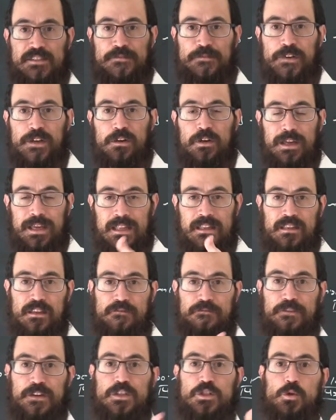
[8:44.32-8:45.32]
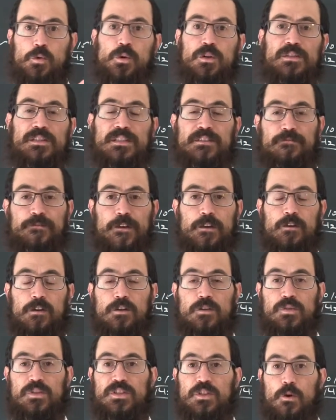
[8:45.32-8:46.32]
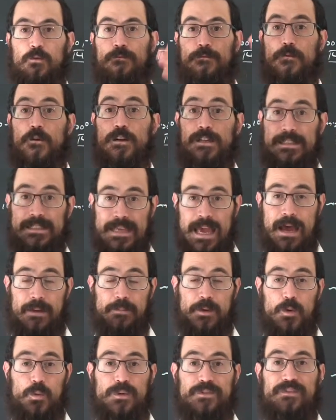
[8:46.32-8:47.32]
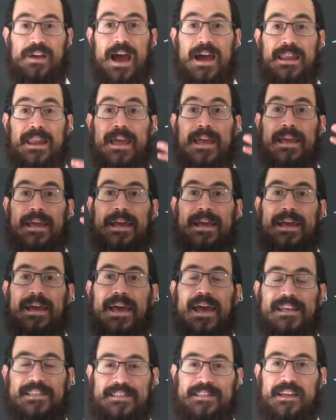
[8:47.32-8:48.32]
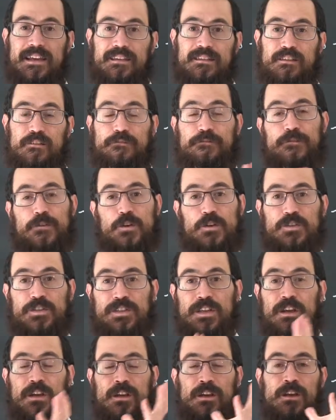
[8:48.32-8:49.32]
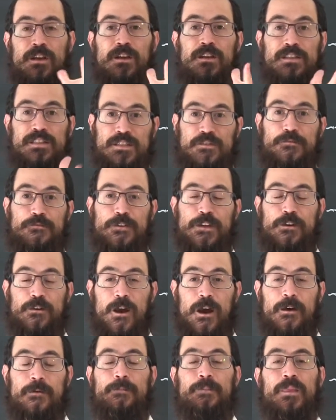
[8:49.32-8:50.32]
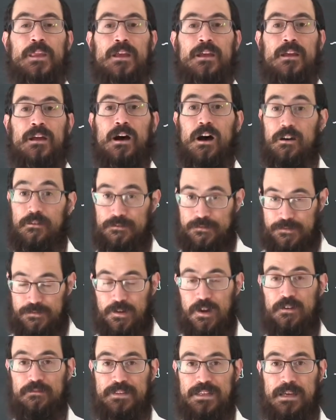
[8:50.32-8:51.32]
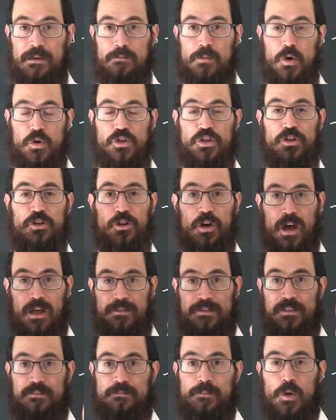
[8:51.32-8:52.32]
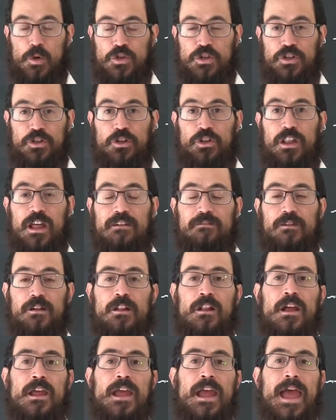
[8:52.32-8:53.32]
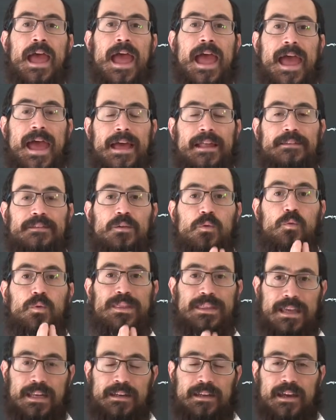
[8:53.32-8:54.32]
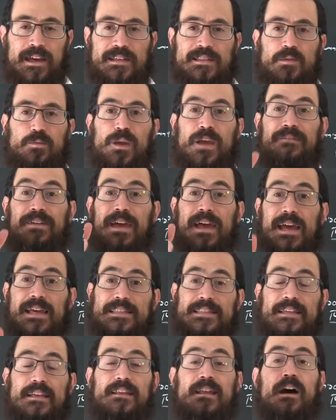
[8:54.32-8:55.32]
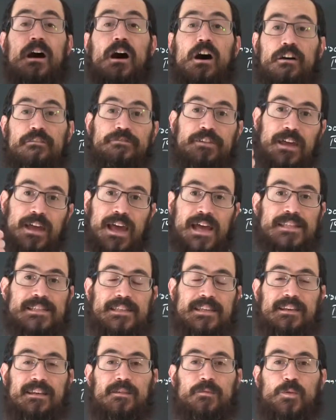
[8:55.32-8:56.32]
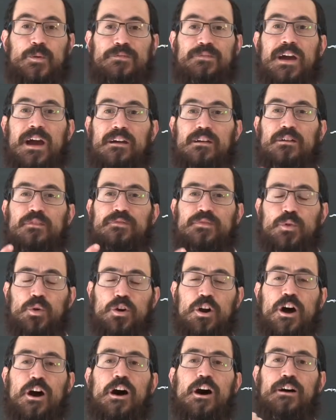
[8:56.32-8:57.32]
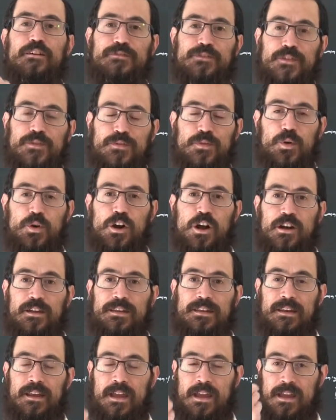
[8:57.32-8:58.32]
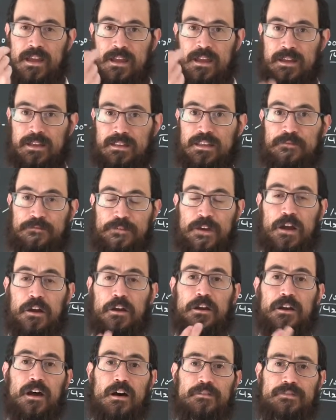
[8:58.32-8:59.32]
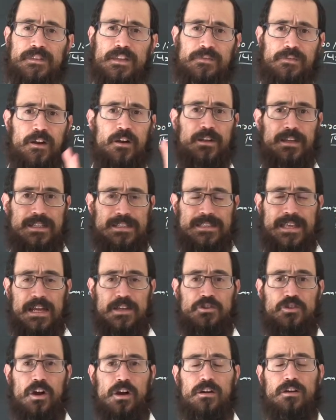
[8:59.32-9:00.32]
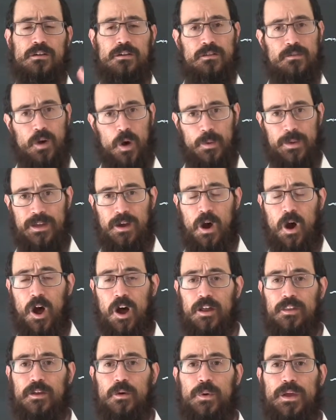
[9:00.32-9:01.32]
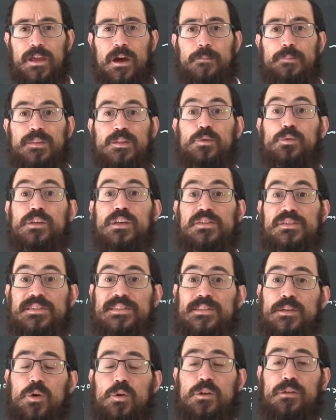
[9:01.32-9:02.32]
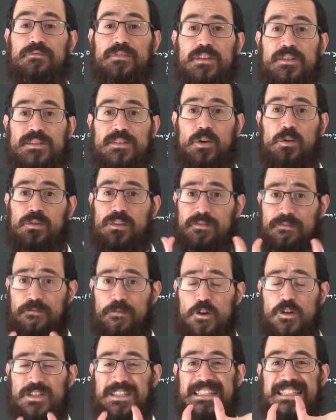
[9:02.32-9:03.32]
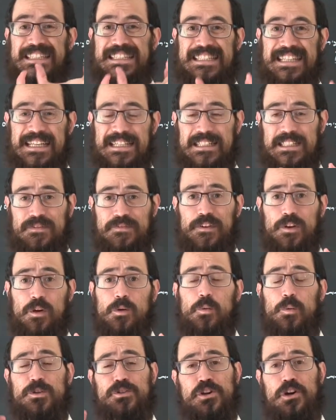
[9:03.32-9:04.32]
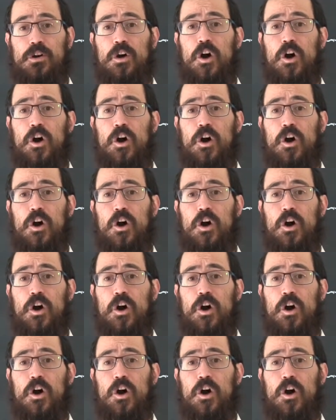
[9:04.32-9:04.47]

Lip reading: individual sfirot. So for example, we've got chesed, the first sphira of the emotional, on the emotional level. And within chesed, we have chesed of chesed, and we've got gevura of gevura, and tiferet of tiferet, etc., going all the way up to yesod of yesod, the first 6 sfirot, which are